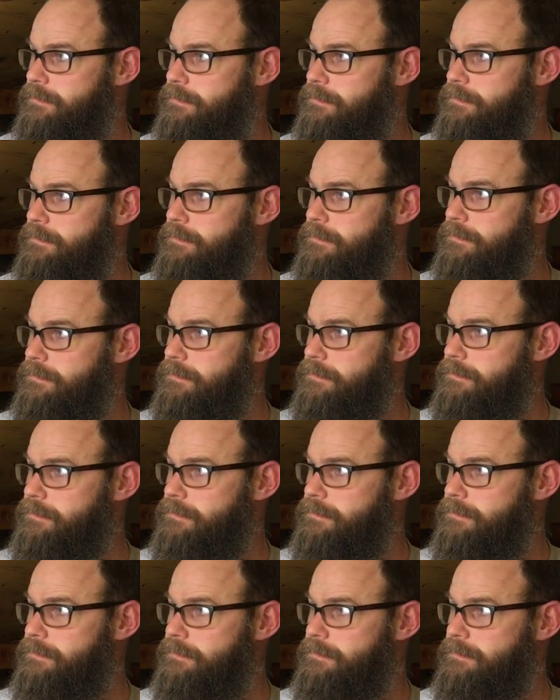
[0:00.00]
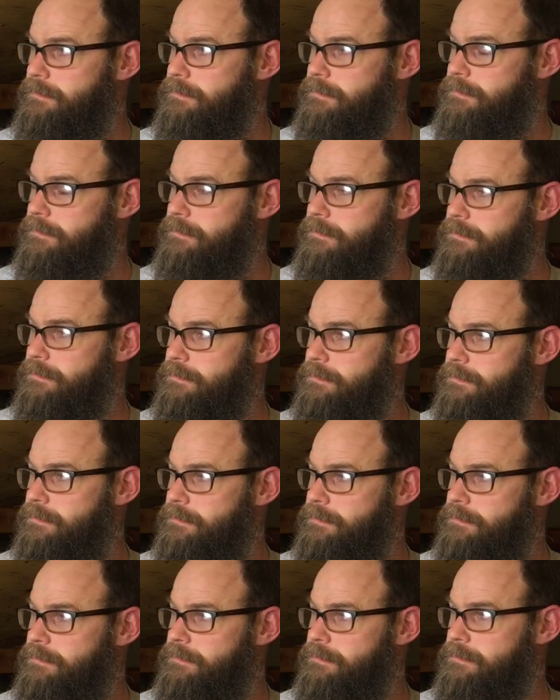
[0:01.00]

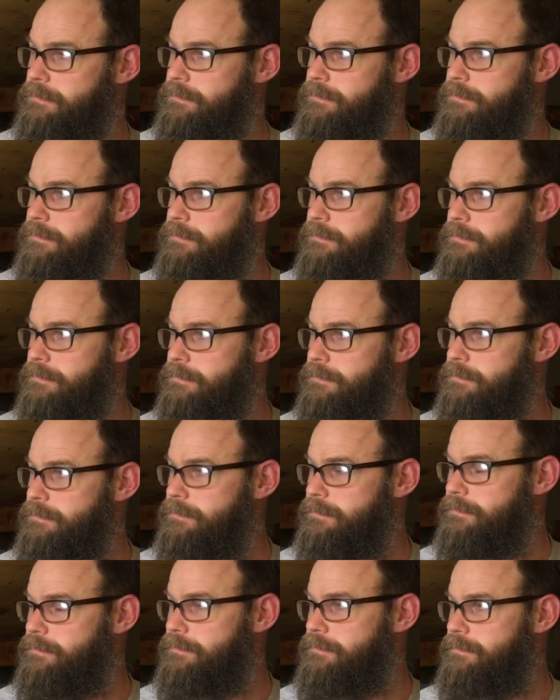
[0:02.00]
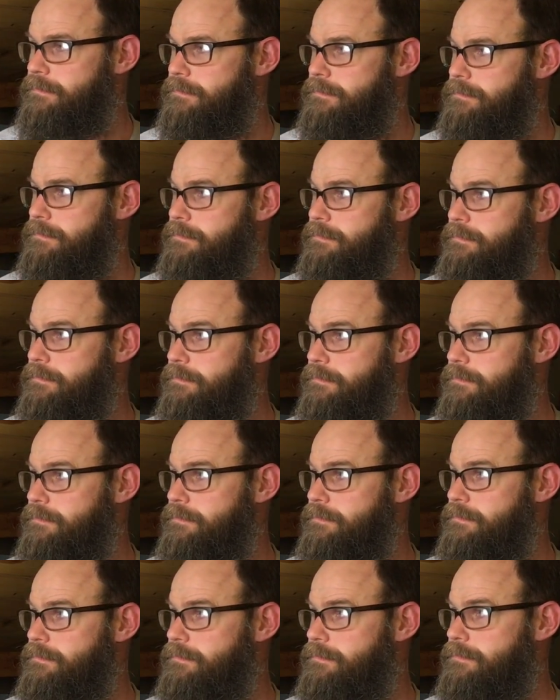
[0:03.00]

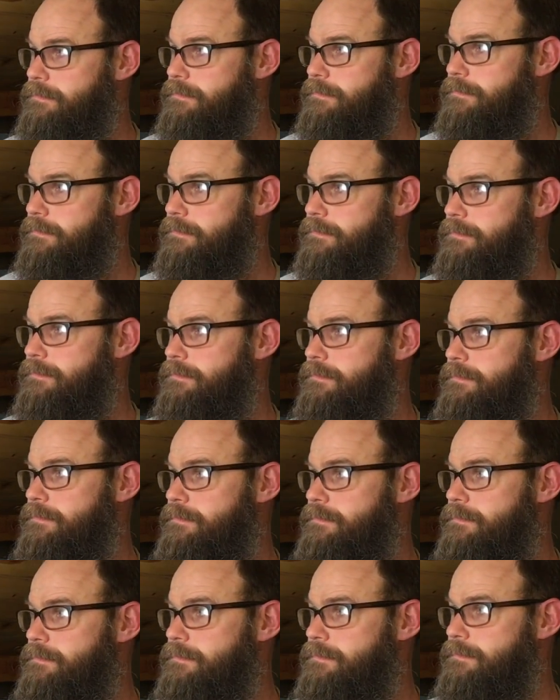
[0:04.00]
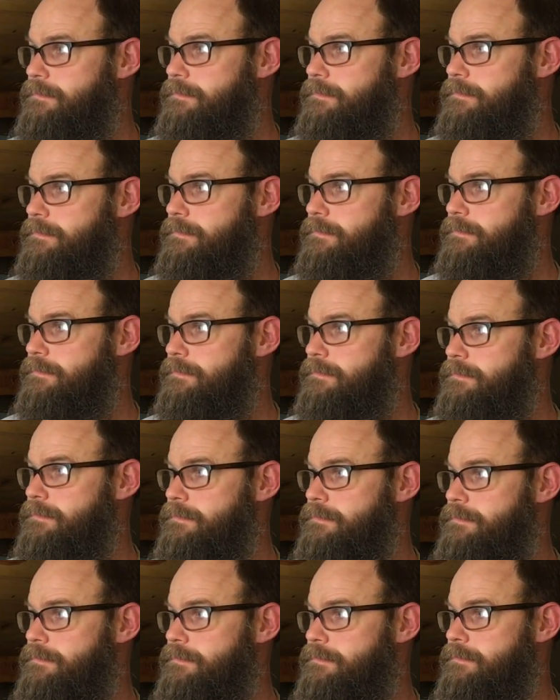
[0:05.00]

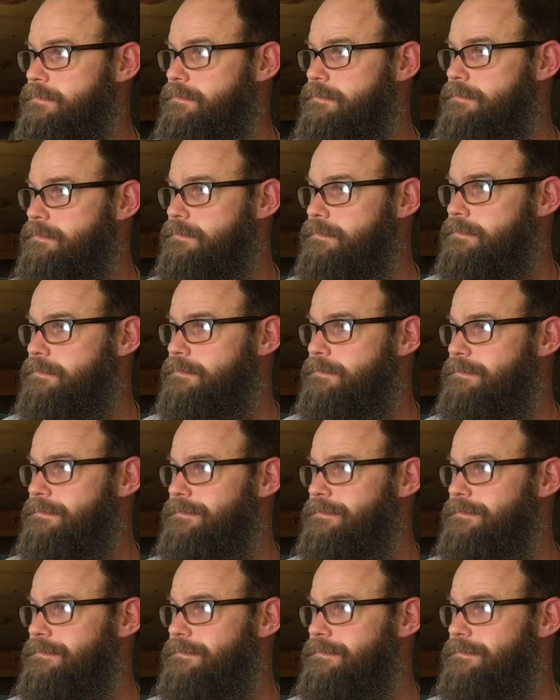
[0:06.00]
This person isn't speaking.